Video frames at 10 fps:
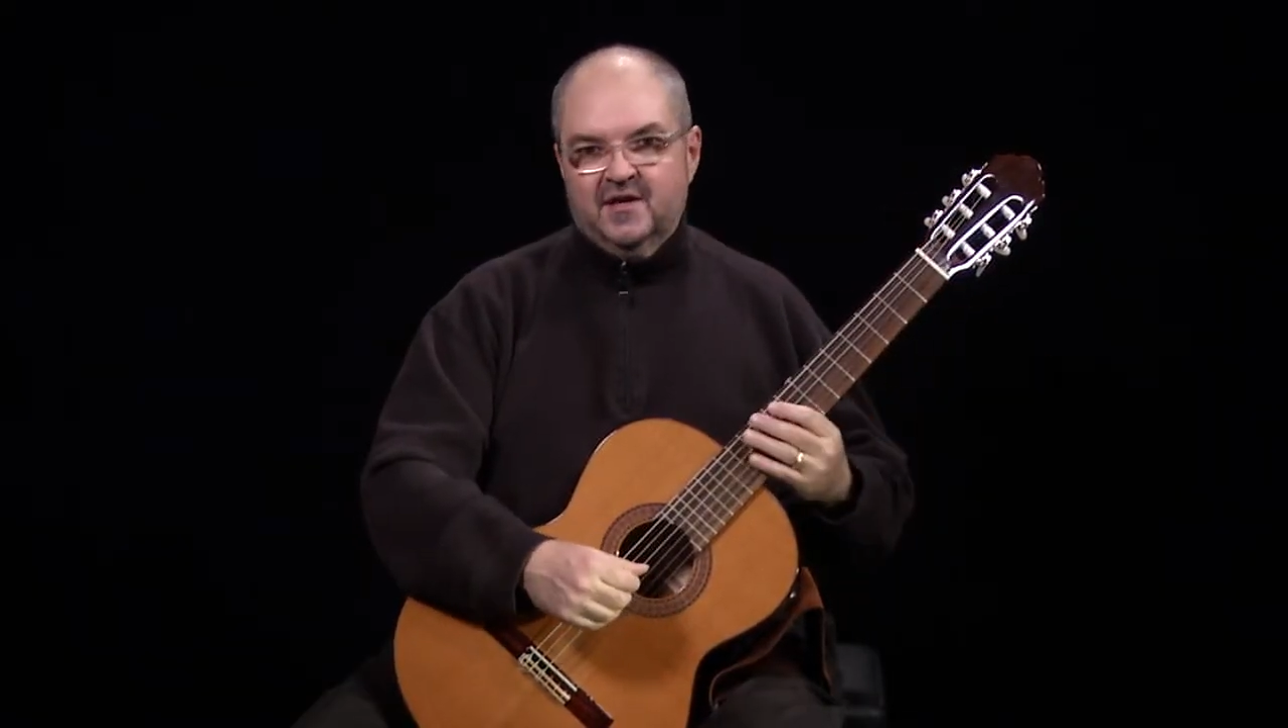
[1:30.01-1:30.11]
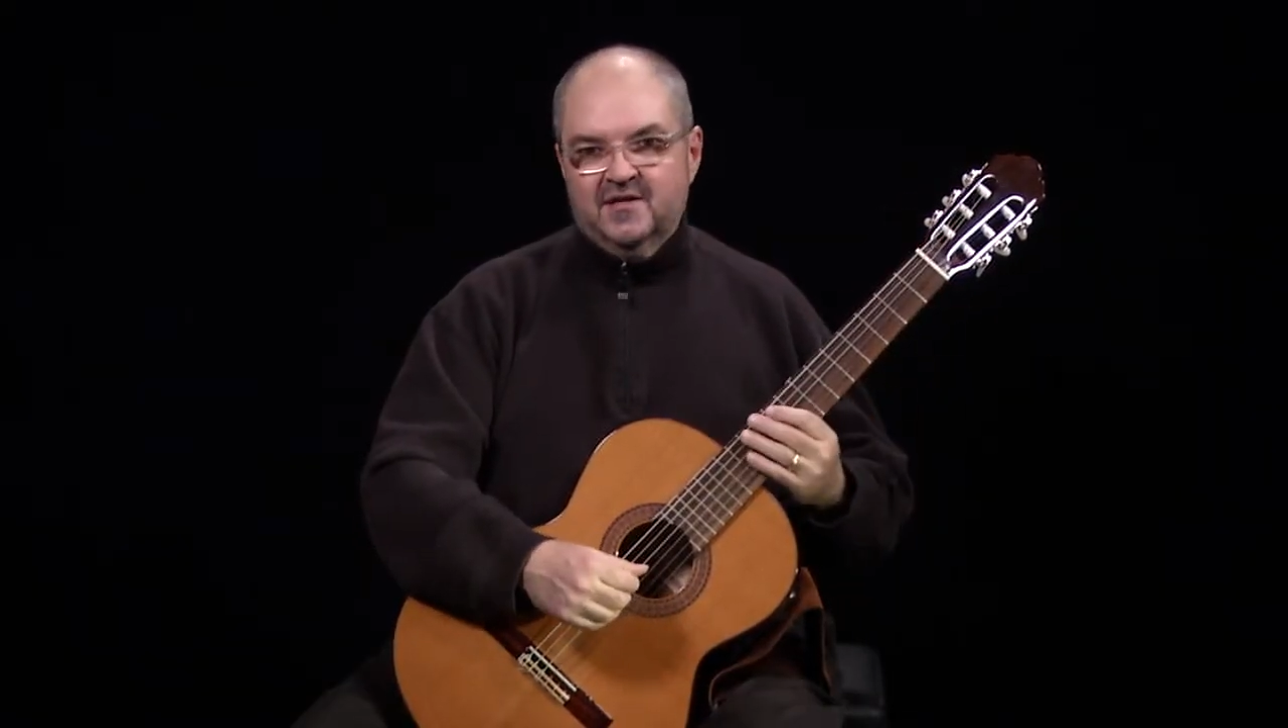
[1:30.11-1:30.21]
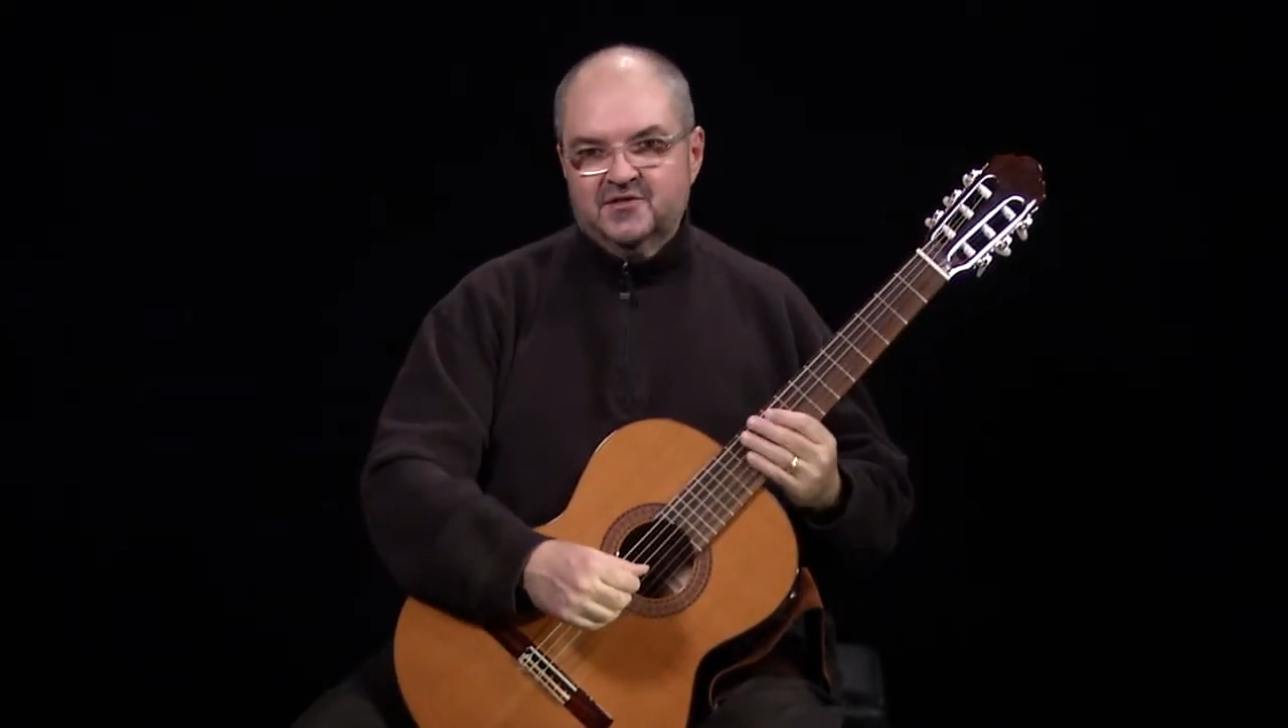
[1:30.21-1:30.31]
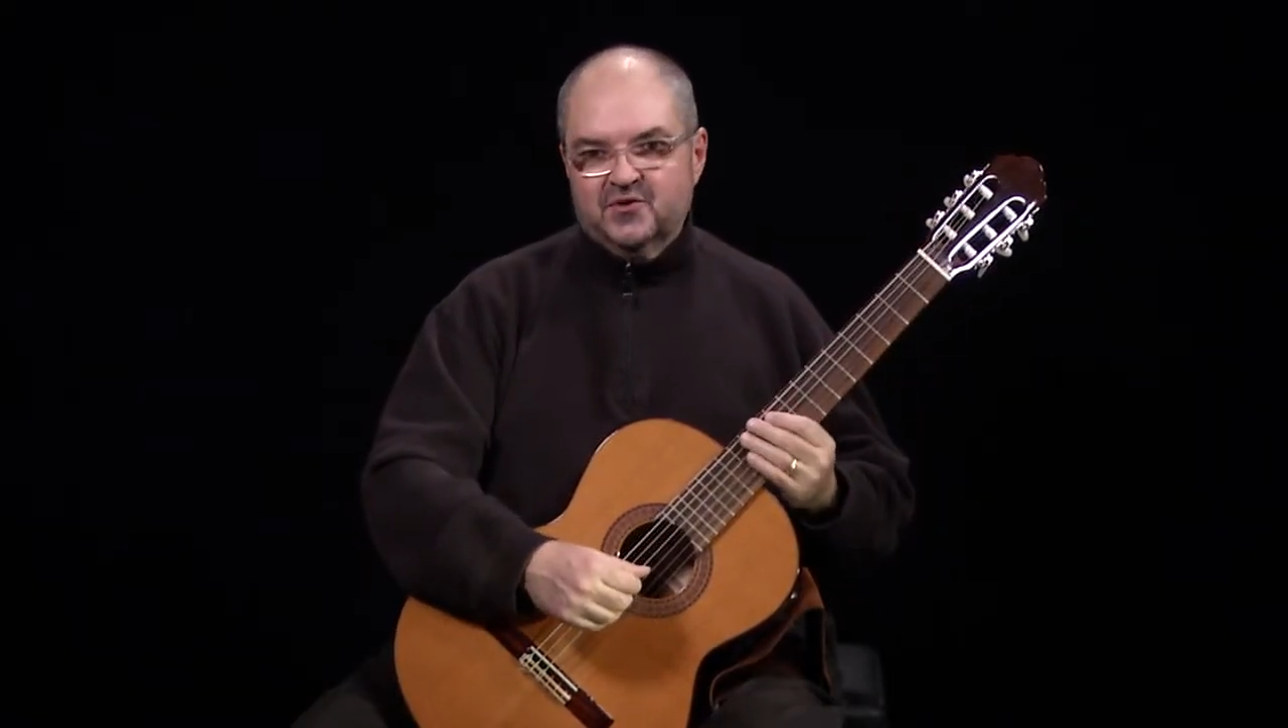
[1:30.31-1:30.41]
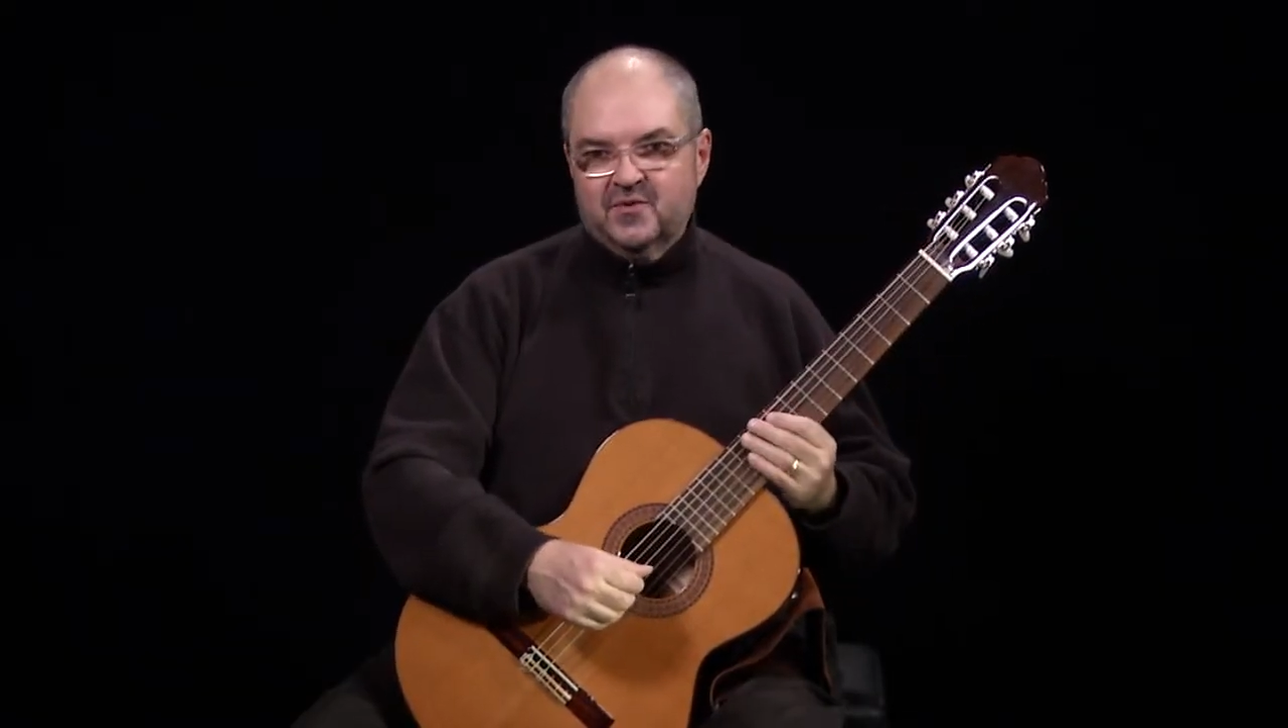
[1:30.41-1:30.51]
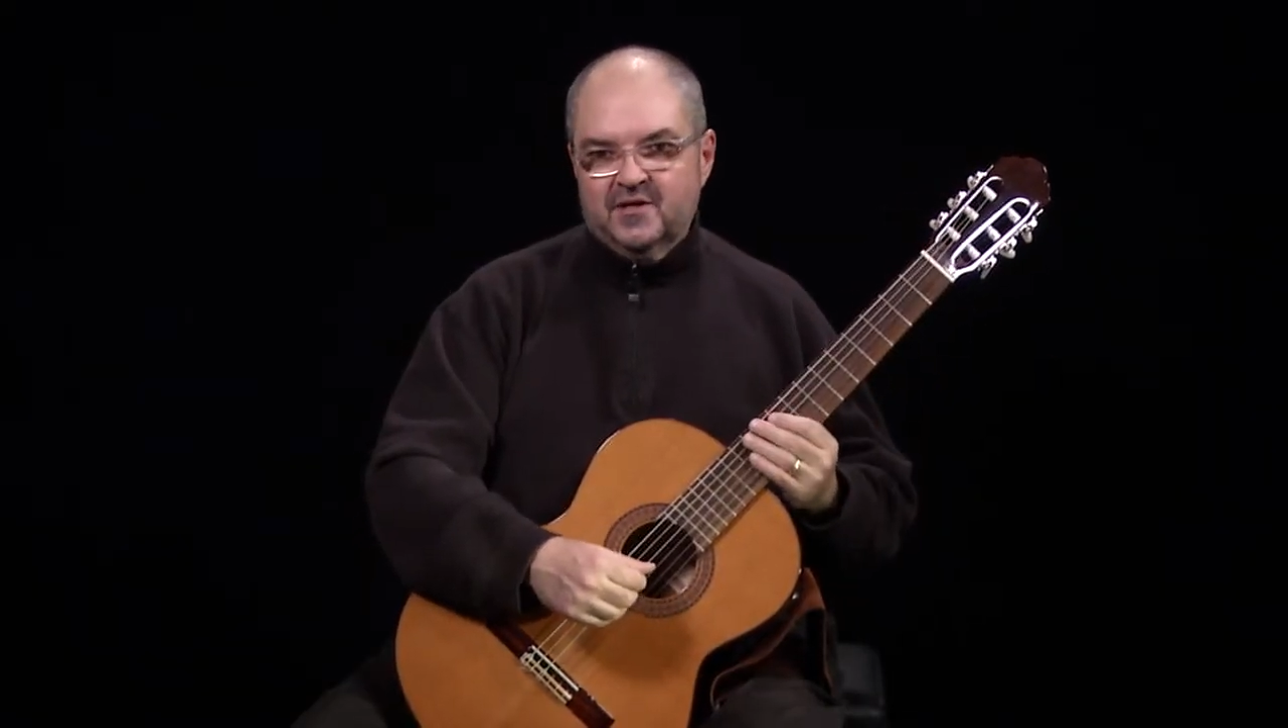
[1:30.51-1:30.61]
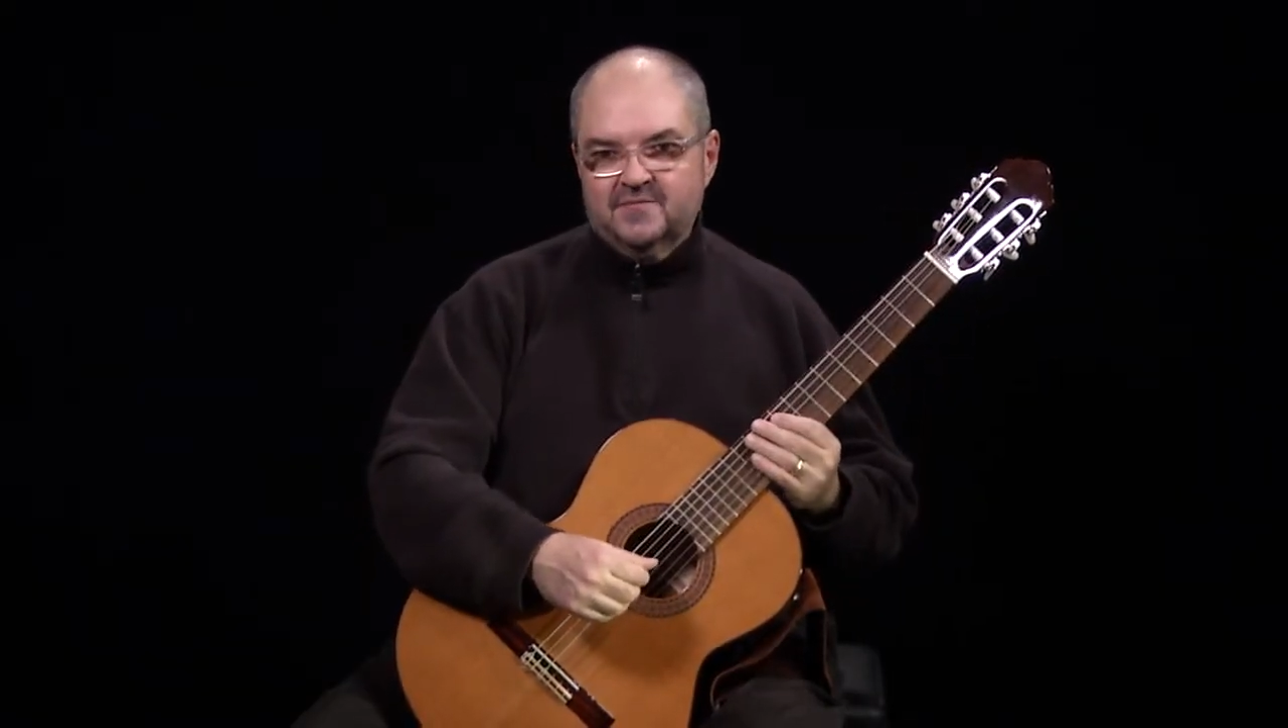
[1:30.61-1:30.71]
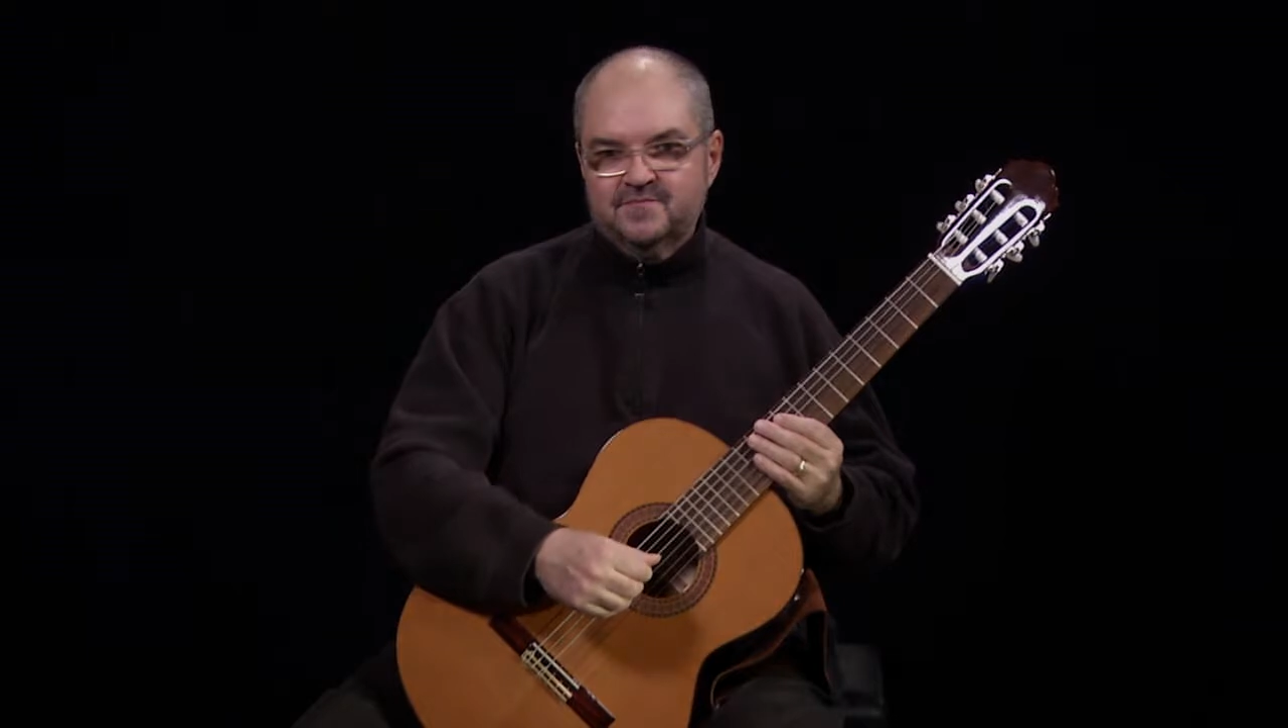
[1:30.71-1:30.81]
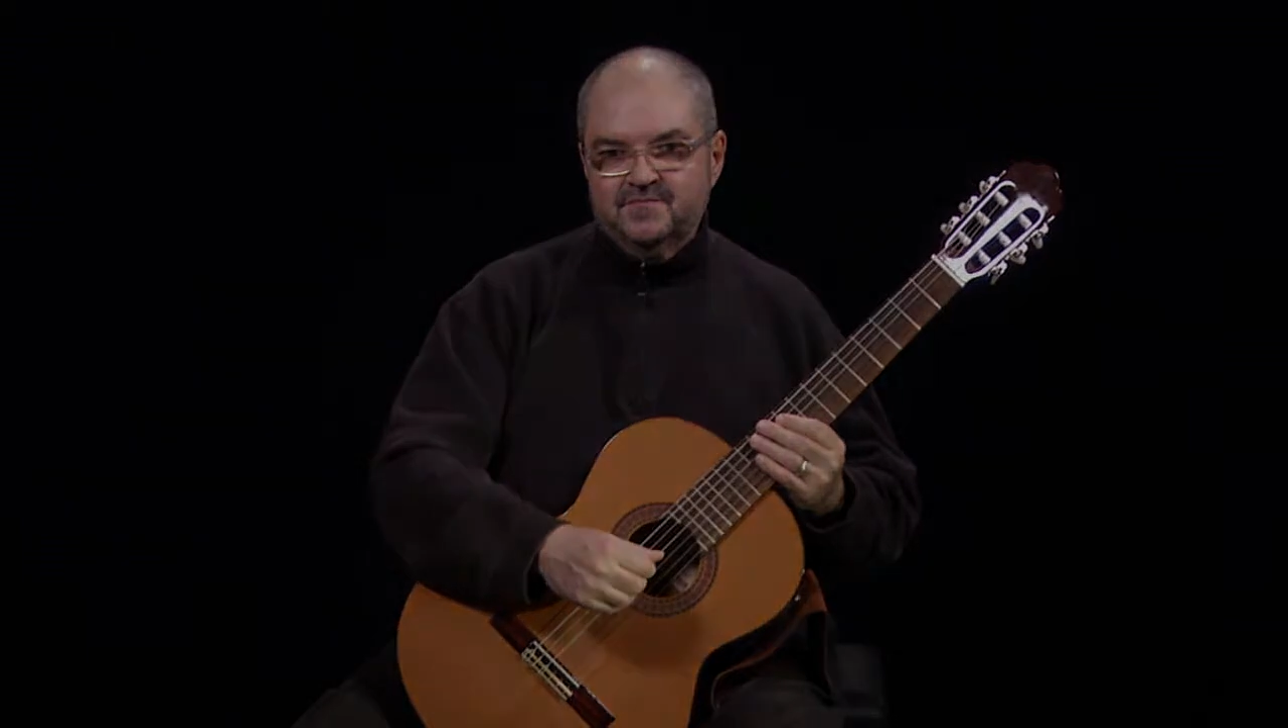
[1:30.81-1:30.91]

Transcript: the instrument.